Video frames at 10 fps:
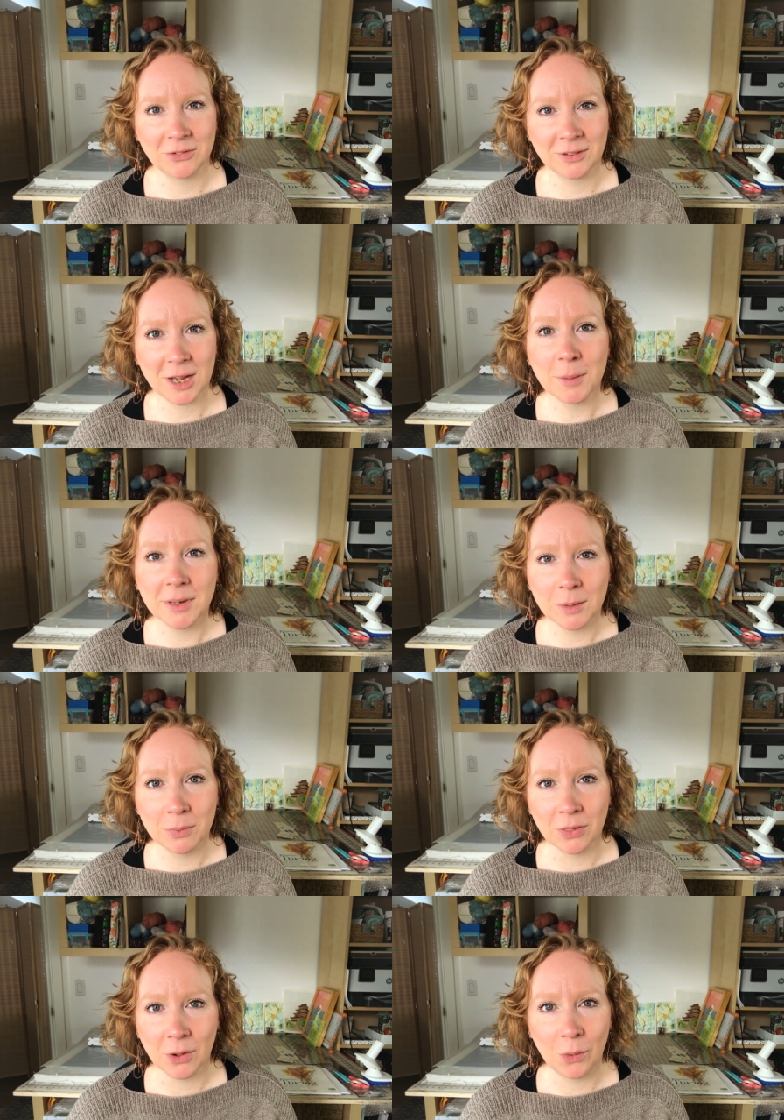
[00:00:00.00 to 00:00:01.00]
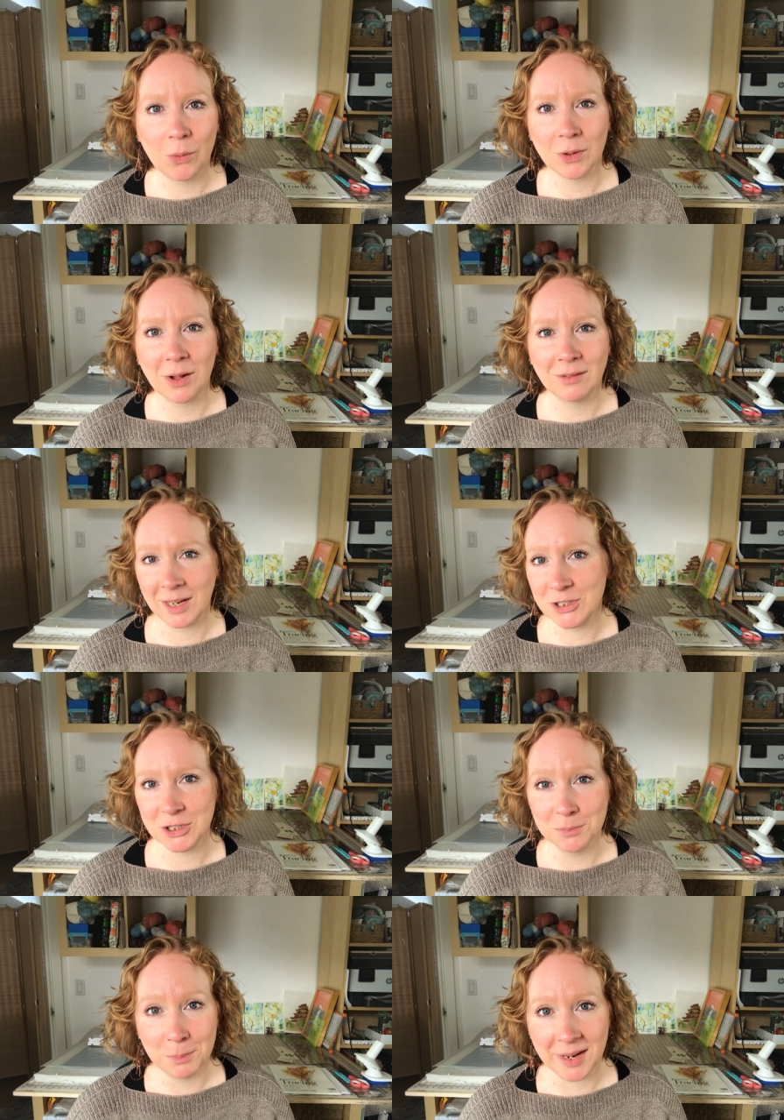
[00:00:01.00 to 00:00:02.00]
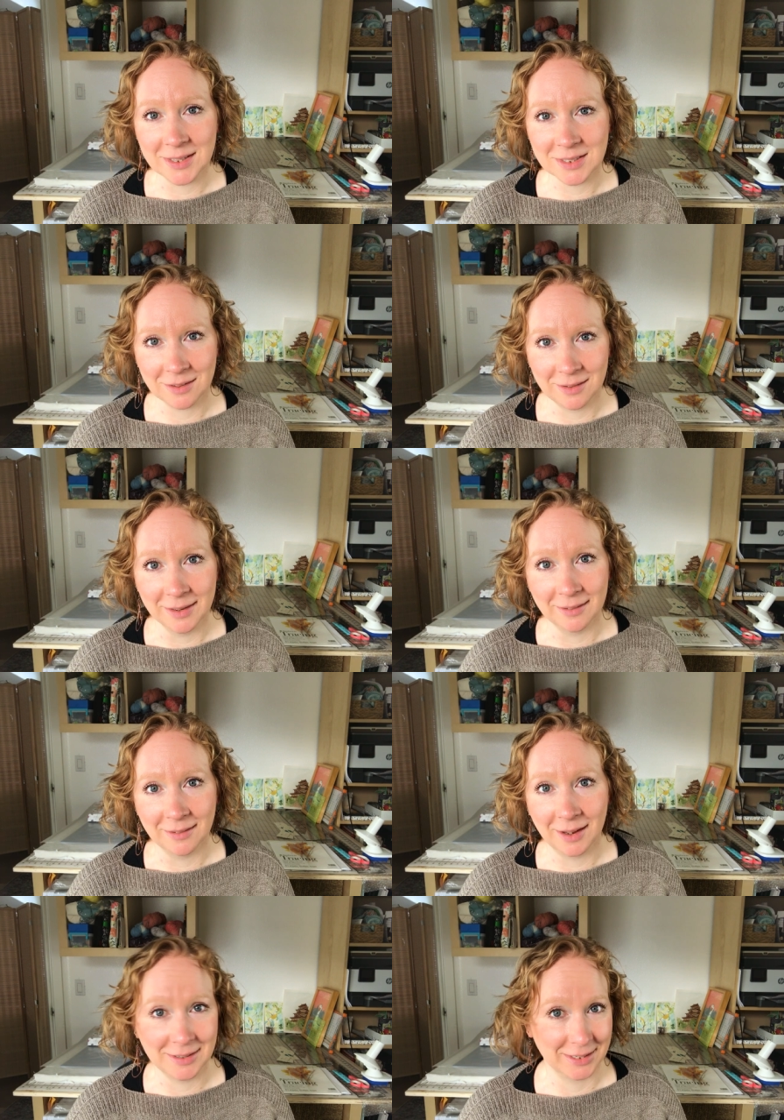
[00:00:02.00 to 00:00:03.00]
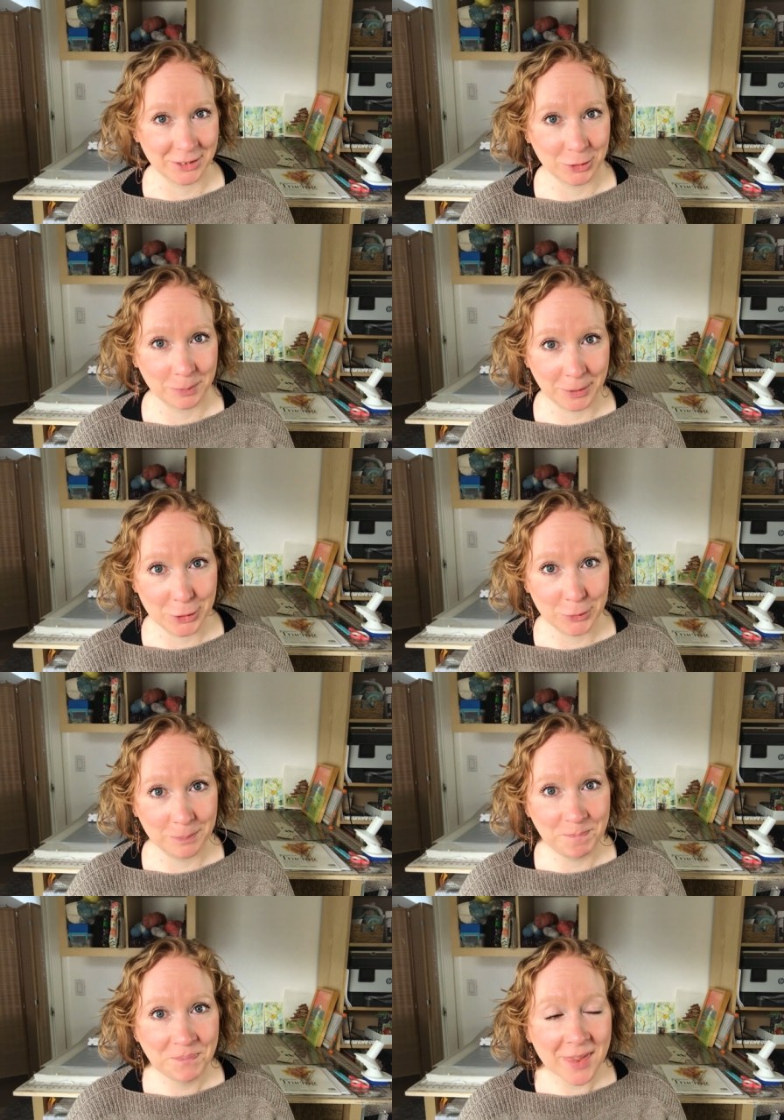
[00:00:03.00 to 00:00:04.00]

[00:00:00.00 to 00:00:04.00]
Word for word: coming up with a whole collection based on a desert bloom.